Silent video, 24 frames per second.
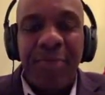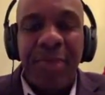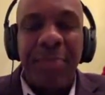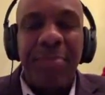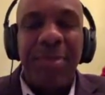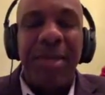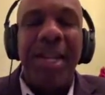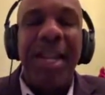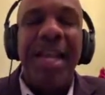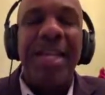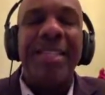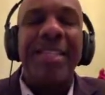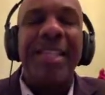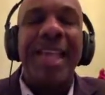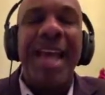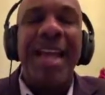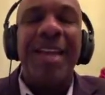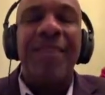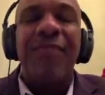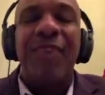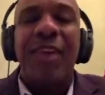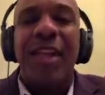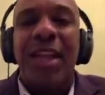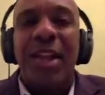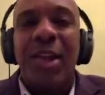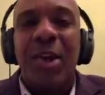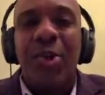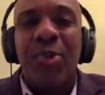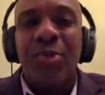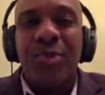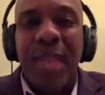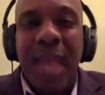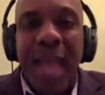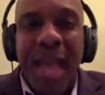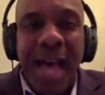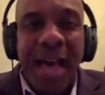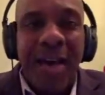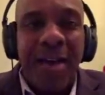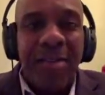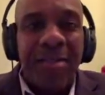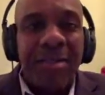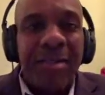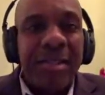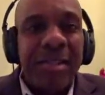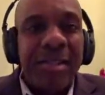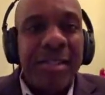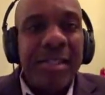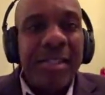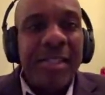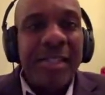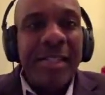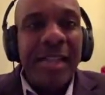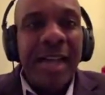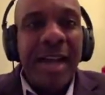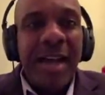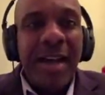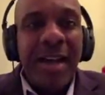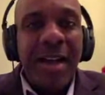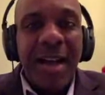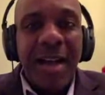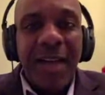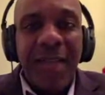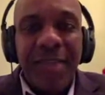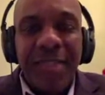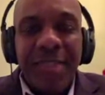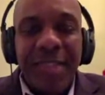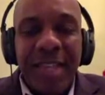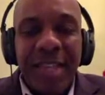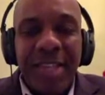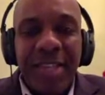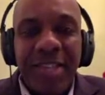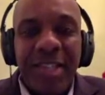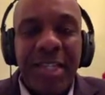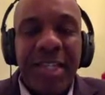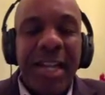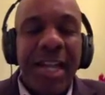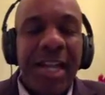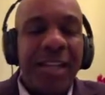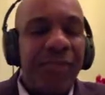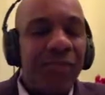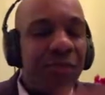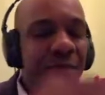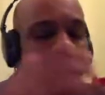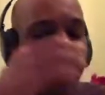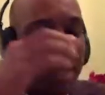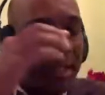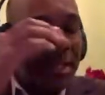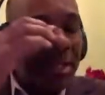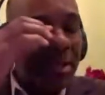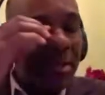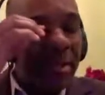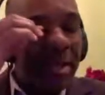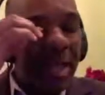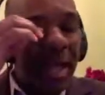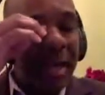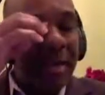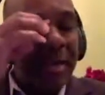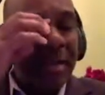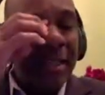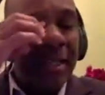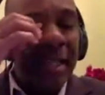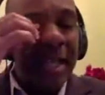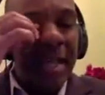But let's kind of close out our conversation the next few minutes on Dr.